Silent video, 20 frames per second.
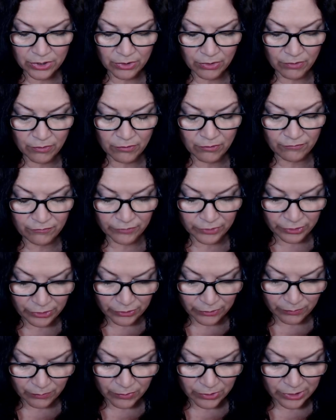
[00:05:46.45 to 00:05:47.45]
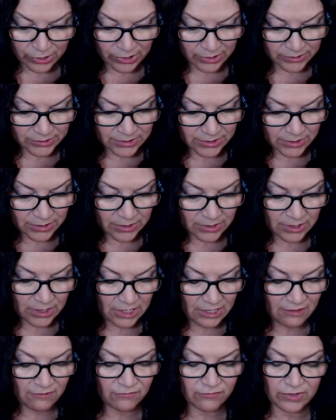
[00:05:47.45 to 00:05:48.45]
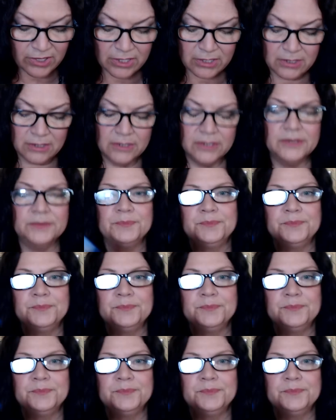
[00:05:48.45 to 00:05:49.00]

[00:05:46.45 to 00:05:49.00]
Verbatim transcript: over your world. Even